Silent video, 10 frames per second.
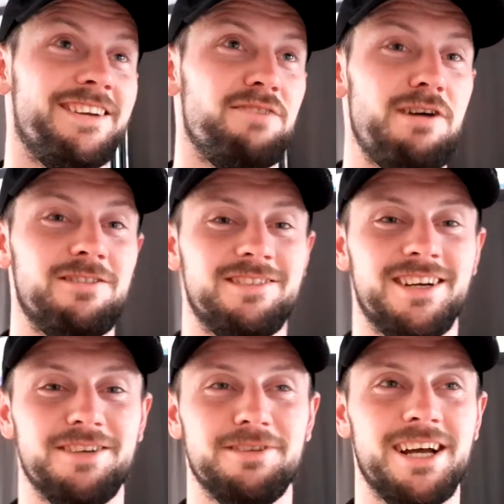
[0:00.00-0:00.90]
Yeah, about
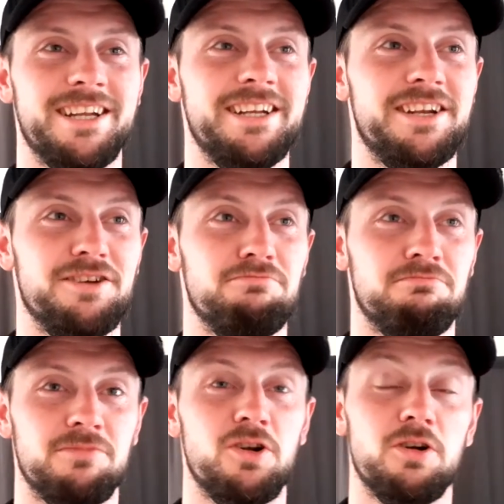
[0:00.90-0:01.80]
time. Yeah, I needed
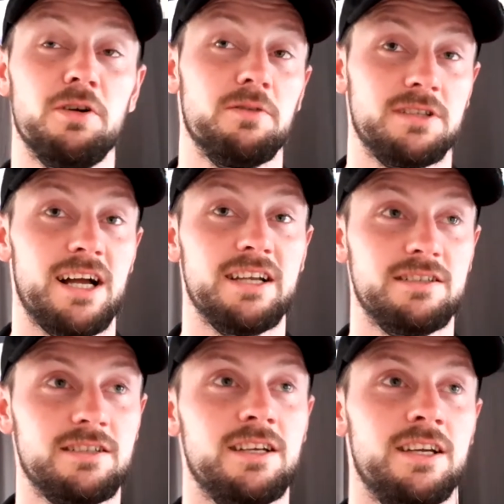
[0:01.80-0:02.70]
him. No, he was
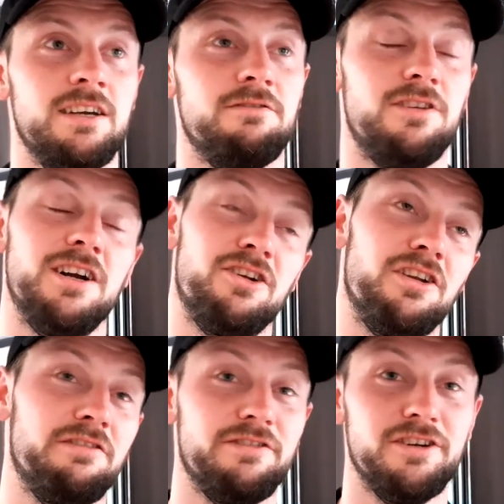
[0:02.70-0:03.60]
nice. Well, I got
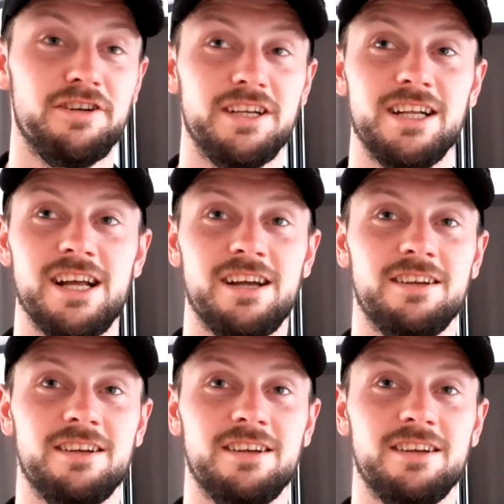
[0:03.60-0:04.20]
the third nearly.